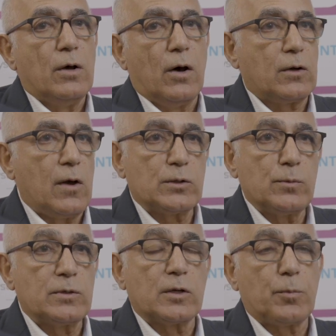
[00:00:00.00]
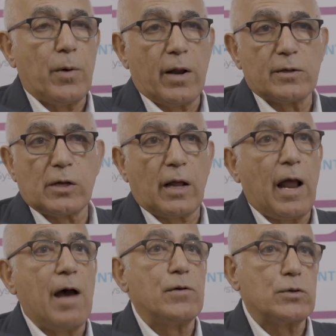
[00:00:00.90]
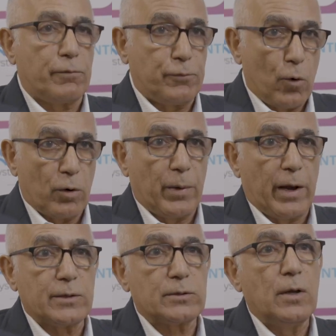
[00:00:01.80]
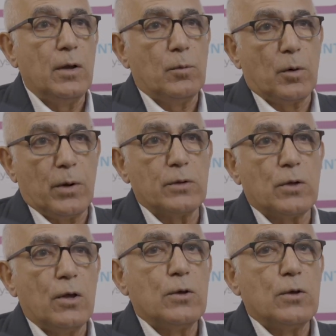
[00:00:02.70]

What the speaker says: our customers are experiencing an average of 4 minutes per piece.